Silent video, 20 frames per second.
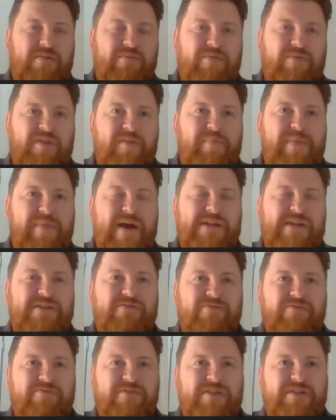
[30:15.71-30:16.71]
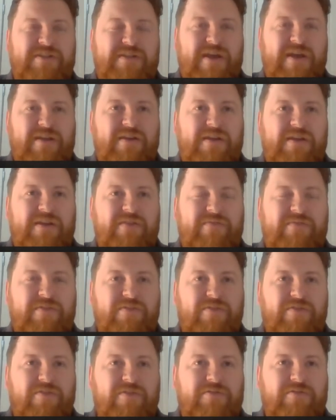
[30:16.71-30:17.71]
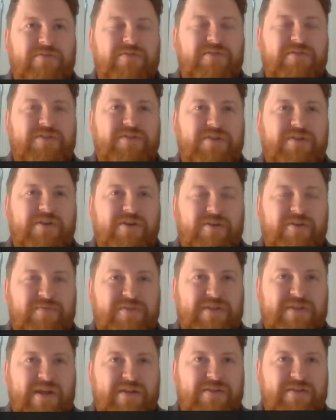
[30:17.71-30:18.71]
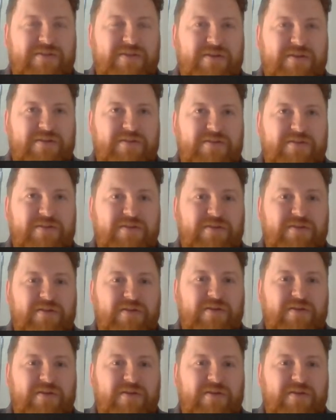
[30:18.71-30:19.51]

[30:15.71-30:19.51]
with a better understanding of your circumstances,